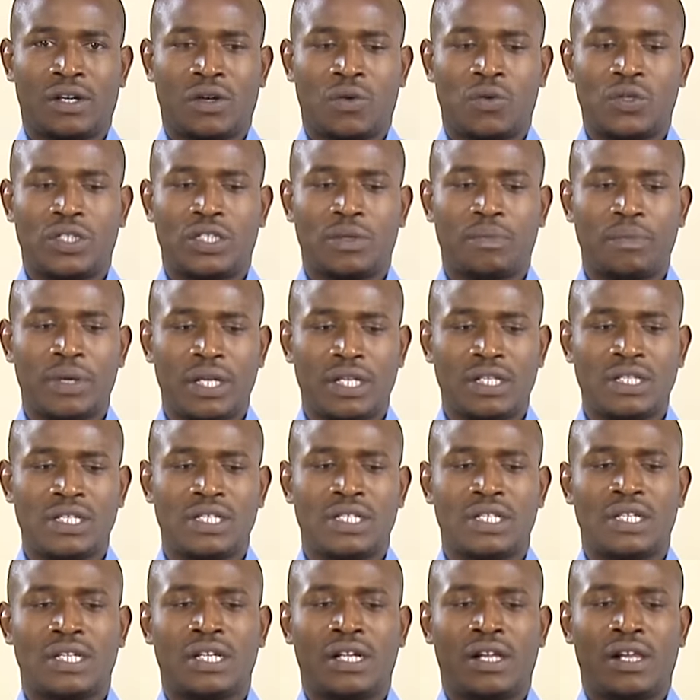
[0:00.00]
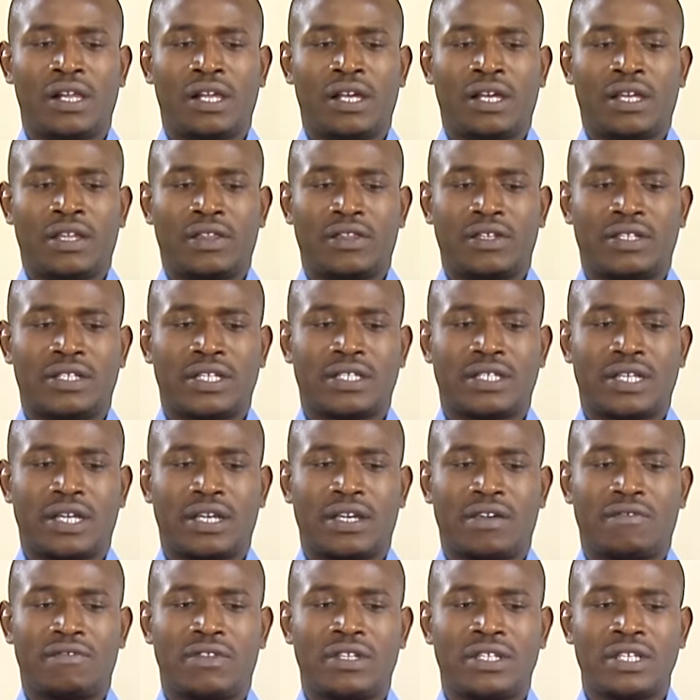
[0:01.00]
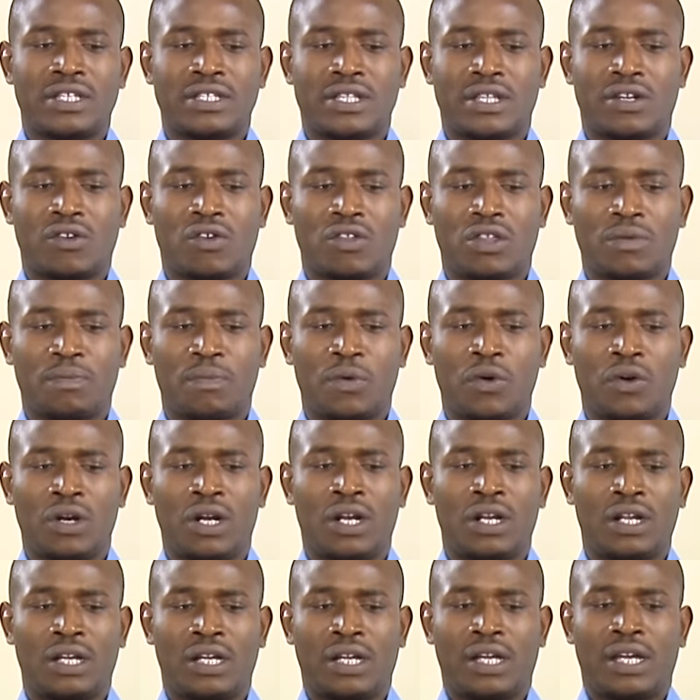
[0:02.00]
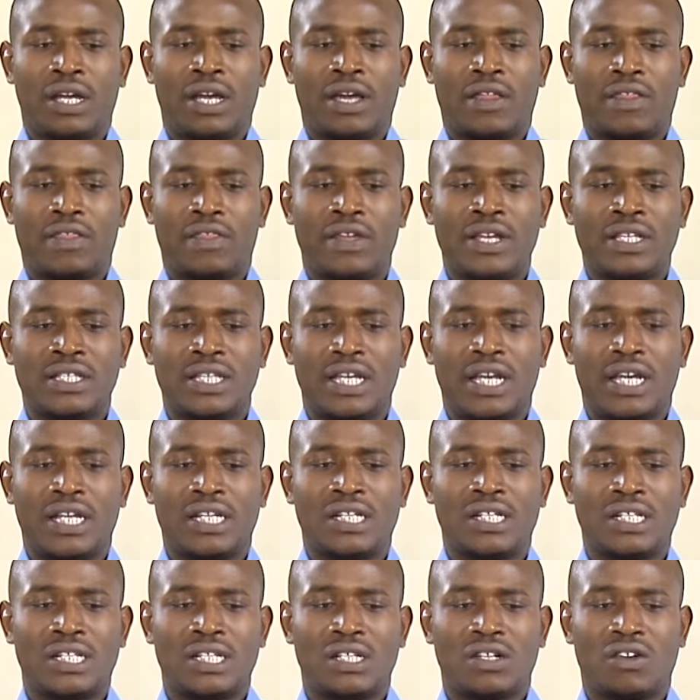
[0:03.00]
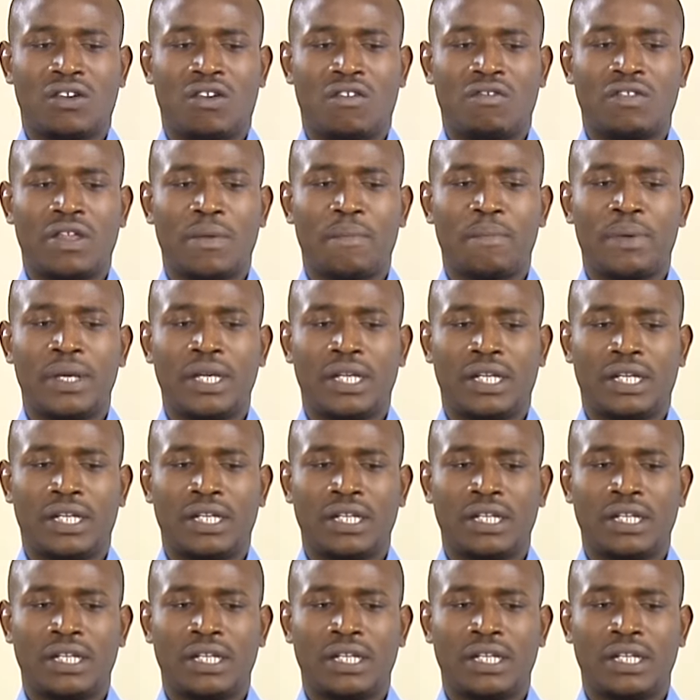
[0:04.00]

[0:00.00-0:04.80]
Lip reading: Which means, if this is the north pole, this edge of the pin,